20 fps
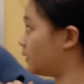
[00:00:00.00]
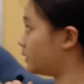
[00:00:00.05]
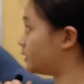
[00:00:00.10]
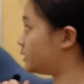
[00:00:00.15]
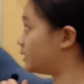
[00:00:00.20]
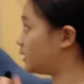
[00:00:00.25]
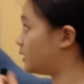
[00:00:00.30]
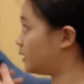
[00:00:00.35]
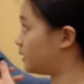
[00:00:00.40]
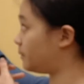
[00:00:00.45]

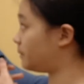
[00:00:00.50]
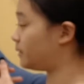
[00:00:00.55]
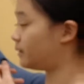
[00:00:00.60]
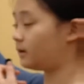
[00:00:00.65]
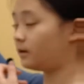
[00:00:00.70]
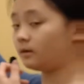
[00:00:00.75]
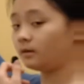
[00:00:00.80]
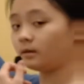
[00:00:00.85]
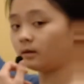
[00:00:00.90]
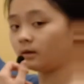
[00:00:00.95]
shape,
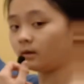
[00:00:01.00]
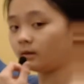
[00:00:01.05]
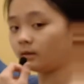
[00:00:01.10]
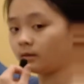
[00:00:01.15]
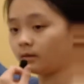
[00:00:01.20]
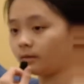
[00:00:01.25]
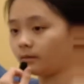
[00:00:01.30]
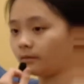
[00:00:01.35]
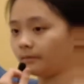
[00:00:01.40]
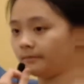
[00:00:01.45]

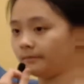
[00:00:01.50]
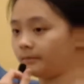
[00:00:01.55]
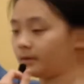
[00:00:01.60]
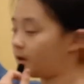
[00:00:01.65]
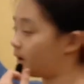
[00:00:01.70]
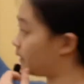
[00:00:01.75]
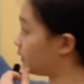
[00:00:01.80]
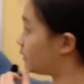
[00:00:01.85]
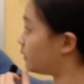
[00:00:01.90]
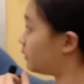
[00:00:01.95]

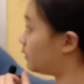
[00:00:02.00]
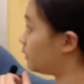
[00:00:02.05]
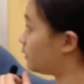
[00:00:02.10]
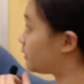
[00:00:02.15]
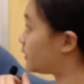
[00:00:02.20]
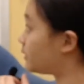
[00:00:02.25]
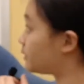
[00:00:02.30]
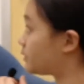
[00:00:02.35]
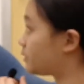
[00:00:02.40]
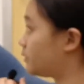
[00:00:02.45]

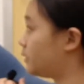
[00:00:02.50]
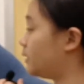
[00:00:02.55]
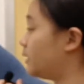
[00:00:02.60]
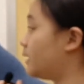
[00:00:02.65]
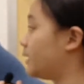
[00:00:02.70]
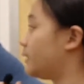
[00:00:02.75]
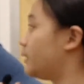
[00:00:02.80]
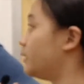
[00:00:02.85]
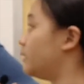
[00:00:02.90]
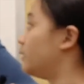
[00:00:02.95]
central
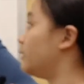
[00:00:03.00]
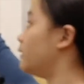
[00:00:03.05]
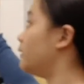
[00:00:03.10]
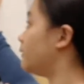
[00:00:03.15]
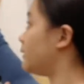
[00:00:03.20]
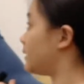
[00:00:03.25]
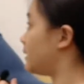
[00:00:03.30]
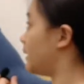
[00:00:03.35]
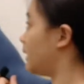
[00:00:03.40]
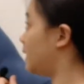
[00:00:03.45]
angle of
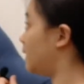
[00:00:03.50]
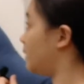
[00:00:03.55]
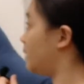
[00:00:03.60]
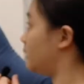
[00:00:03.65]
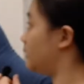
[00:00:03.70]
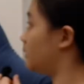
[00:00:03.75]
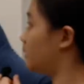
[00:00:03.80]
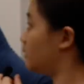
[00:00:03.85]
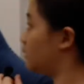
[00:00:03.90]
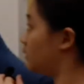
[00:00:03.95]

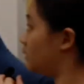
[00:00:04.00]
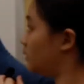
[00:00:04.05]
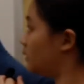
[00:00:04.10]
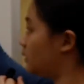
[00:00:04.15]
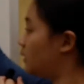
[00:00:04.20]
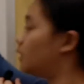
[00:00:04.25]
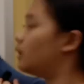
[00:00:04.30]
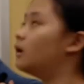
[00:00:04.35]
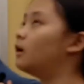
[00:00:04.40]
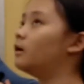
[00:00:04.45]
side
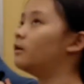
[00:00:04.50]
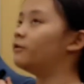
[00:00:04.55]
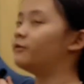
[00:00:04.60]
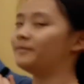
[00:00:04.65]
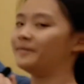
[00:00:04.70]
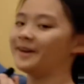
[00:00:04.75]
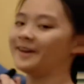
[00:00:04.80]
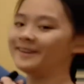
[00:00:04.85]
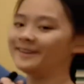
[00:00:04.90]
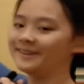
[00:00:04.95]
of
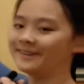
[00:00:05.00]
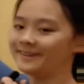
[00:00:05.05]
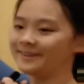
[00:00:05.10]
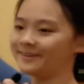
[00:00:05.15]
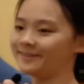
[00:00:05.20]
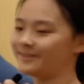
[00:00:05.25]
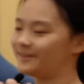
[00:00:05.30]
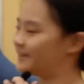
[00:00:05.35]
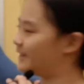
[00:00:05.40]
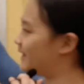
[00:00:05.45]

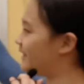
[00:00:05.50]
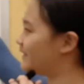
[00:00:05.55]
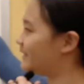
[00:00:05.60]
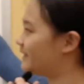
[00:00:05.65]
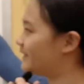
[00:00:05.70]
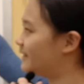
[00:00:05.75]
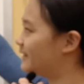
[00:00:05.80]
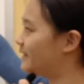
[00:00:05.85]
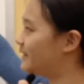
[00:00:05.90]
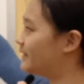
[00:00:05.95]
magnitude
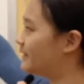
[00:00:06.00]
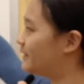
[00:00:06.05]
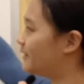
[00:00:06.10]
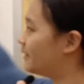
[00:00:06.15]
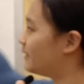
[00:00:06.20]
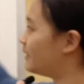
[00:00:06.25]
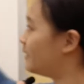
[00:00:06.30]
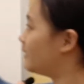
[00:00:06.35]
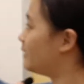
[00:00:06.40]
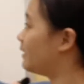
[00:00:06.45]
theta.
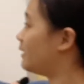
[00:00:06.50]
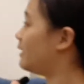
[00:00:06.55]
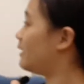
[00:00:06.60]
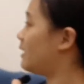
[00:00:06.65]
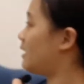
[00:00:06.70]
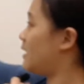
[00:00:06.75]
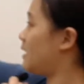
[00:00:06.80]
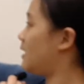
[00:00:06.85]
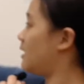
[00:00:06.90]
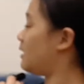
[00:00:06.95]

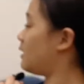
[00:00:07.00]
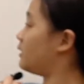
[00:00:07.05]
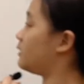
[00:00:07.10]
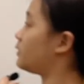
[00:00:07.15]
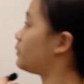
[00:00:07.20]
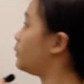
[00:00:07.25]
And